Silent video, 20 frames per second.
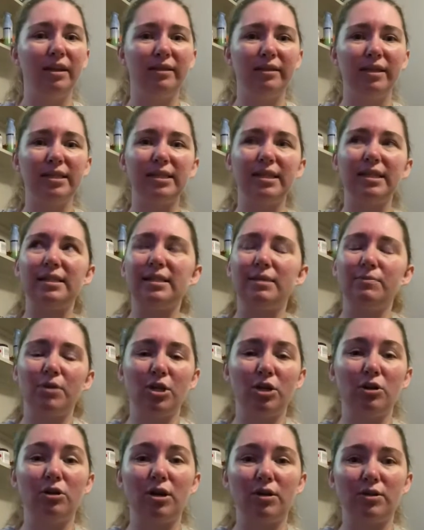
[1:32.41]
This is something
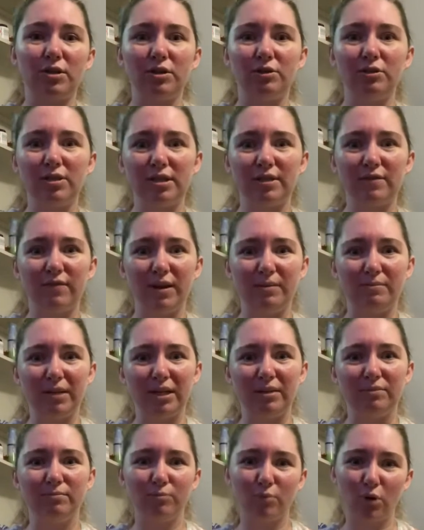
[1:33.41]
you can also do as a
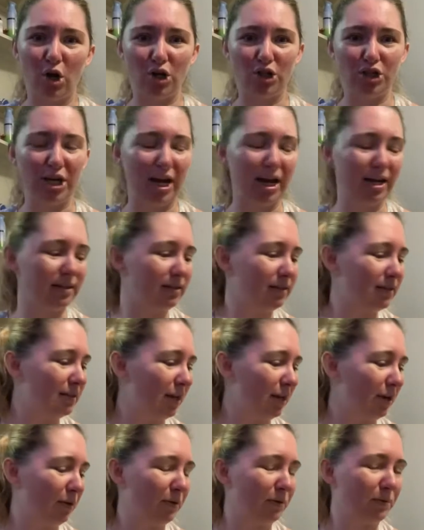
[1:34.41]
family project,
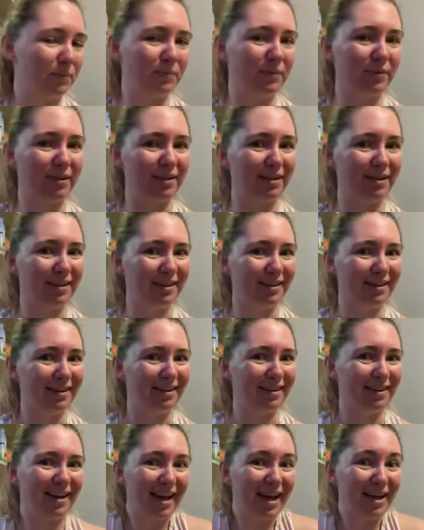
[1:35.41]
so
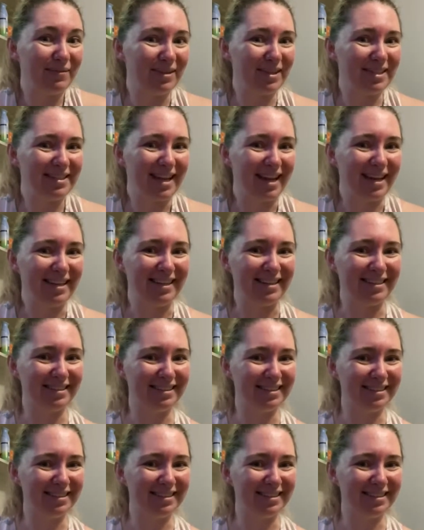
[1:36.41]
I'm excited.